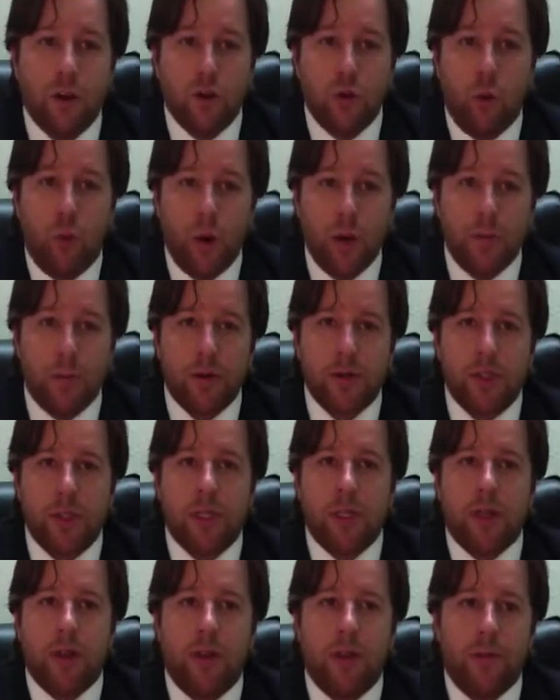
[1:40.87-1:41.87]

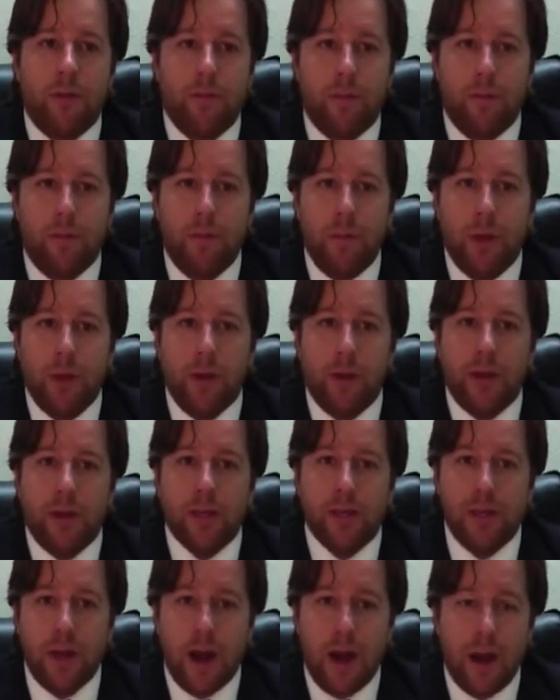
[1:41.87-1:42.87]
20% of the bill
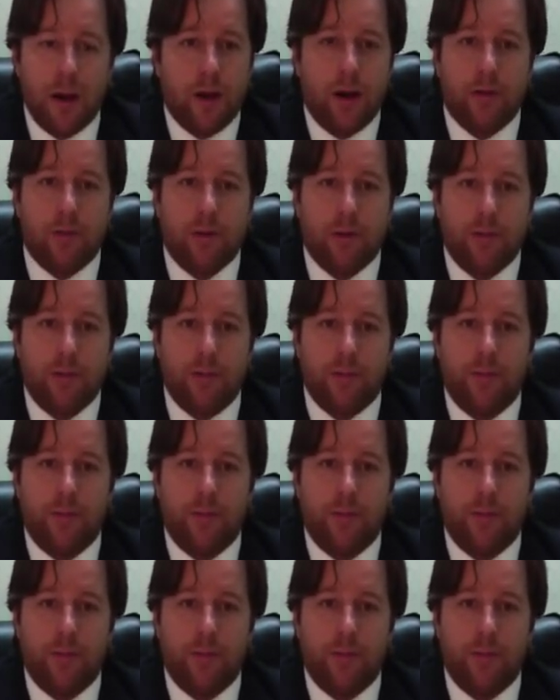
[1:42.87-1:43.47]
is not covered.